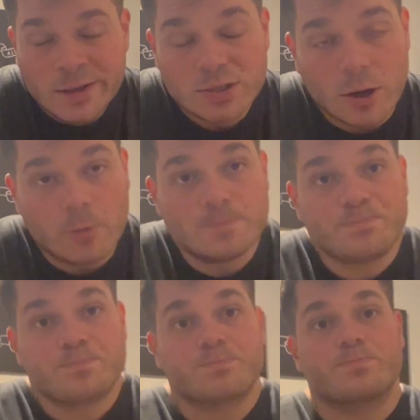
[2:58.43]
So
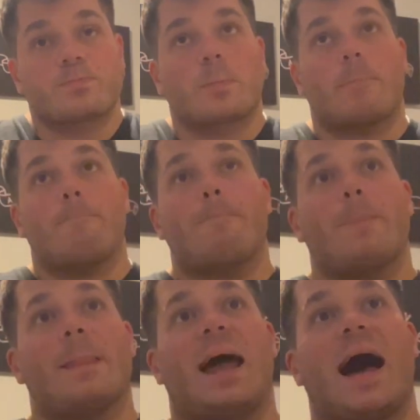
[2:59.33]

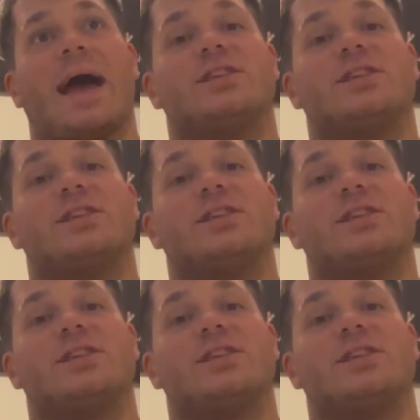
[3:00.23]
I